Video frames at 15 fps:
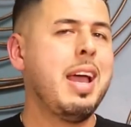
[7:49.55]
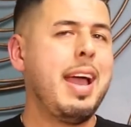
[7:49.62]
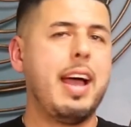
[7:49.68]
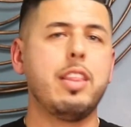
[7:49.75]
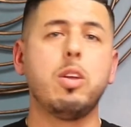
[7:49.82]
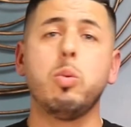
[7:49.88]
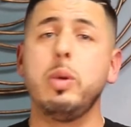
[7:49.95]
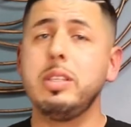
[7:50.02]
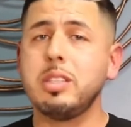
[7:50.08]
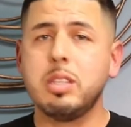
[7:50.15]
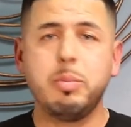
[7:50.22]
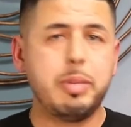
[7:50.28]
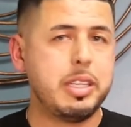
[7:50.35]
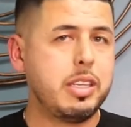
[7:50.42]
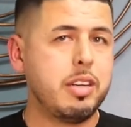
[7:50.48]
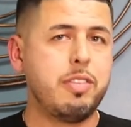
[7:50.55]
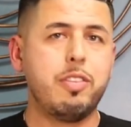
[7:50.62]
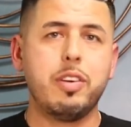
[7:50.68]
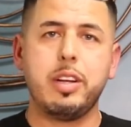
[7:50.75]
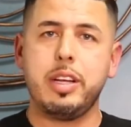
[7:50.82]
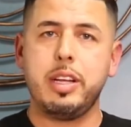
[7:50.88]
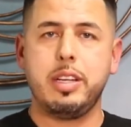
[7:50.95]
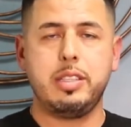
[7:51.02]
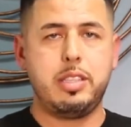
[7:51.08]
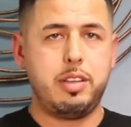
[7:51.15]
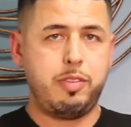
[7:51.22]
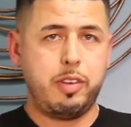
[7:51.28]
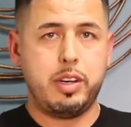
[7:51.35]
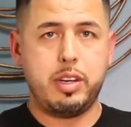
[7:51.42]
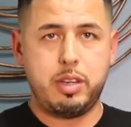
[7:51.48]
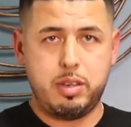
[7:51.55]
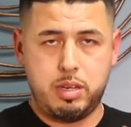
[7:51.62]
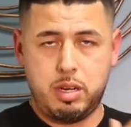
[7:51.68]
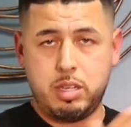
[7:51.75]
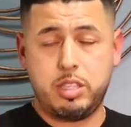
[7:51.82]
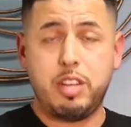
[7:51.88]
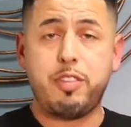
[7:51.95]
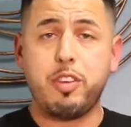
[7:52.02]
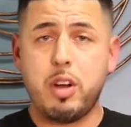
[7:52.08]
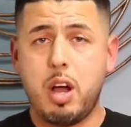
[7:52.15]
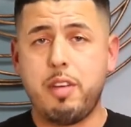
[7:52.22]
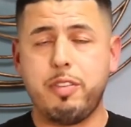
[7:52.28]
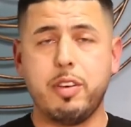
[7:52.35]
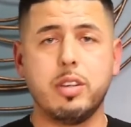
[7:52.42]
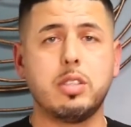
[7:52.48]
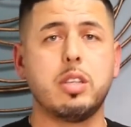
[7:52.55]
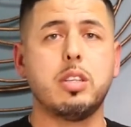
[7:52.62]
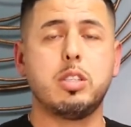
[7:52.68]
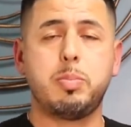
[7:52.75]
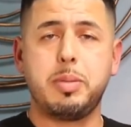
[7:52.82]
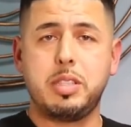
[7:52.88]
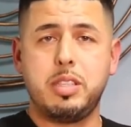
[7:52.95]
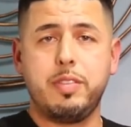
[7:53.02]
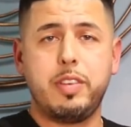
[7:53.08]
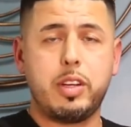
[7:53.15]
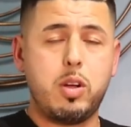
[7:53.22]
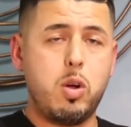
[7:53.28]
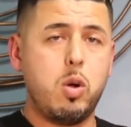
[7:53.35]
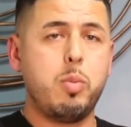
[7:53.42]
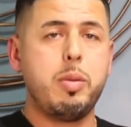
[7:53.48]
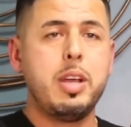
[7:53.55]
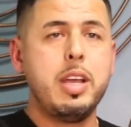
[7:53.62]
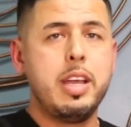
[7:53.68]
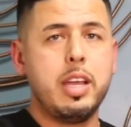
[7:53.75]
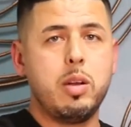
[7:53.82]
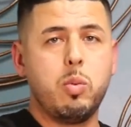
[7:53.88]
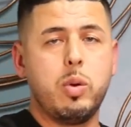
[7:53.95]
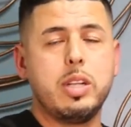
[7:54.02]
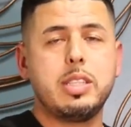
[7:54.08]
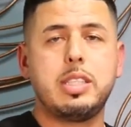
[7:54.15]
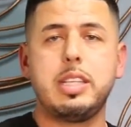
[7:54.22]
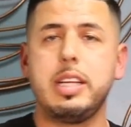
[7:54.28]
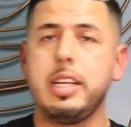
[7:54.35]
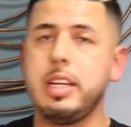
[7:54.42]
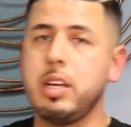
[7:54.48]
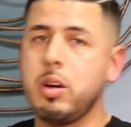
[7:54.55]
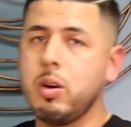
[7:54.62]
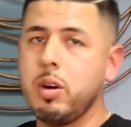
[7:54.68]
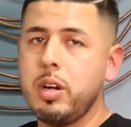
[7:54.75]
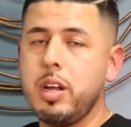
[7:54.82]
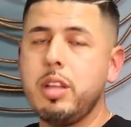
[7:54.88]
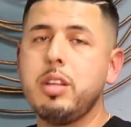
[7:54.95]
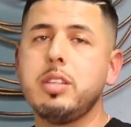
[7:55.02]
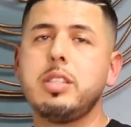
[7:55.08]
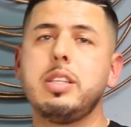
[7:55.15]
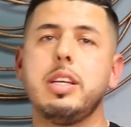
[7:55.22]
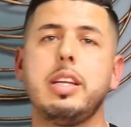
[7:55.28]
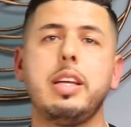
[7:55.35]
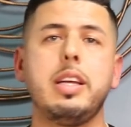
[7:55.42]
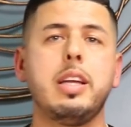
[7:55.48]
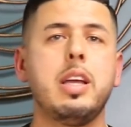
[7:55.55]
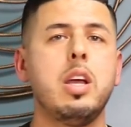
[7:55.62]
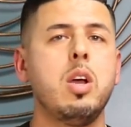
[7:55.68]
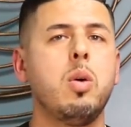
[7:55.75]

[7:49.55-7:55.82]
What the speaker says: And the risk could be different on different offers on a specific home in one city or another city.